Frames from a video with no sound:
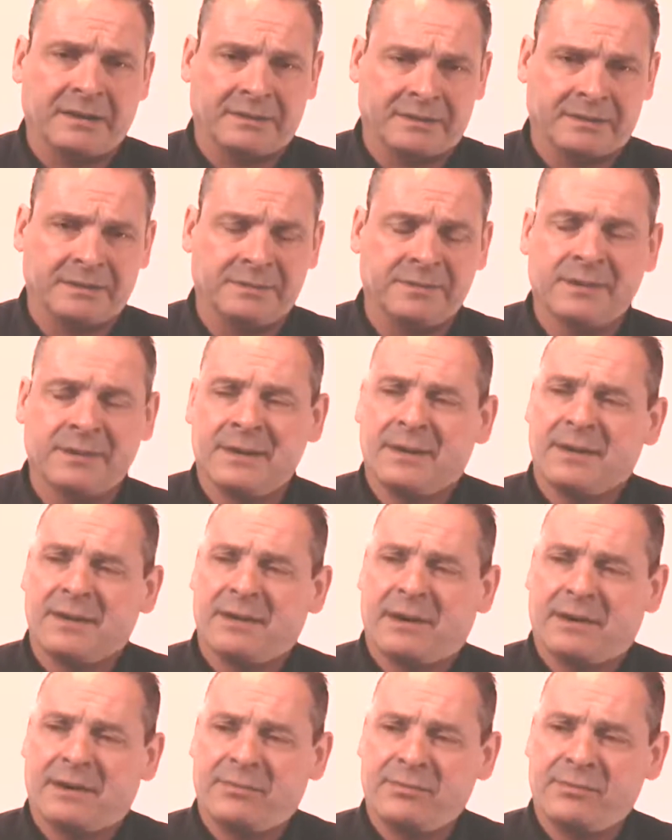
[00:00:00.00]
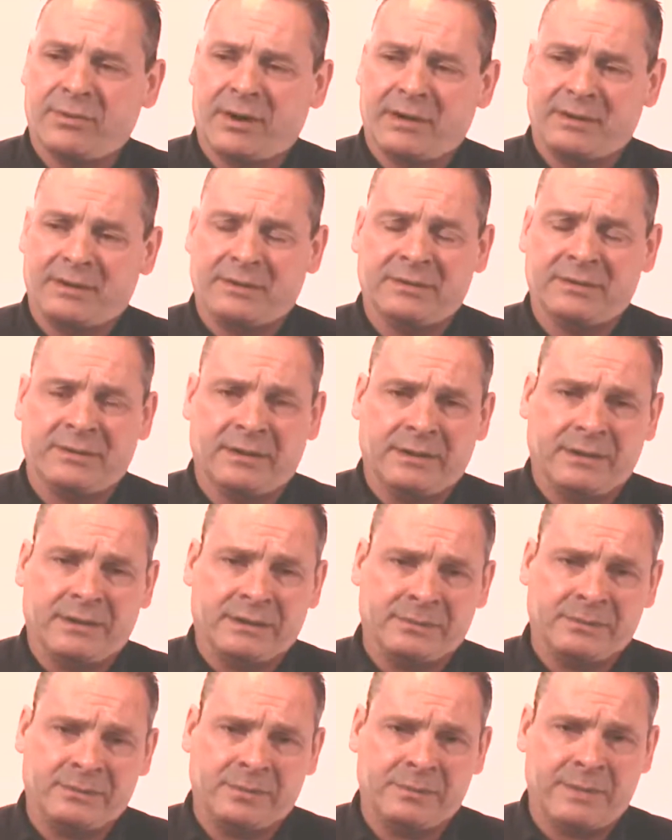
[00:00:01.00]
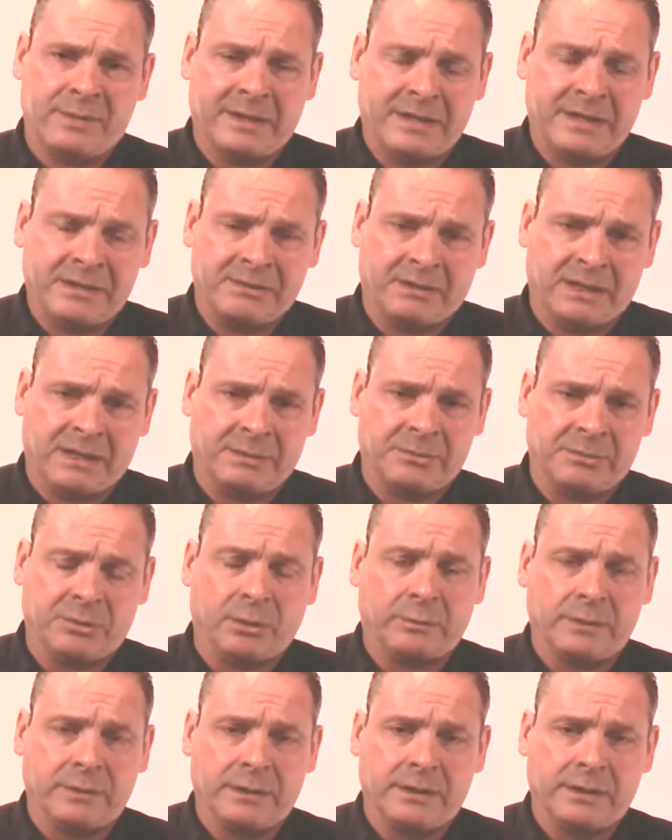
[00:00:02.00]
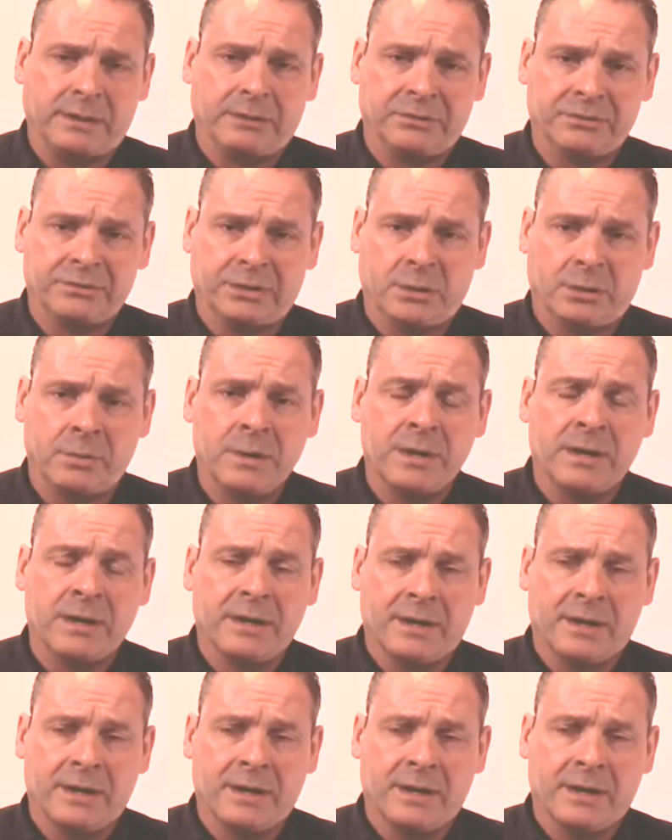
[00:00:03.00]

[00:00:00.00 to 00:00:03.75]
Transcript: And I've tried it many times over the years, so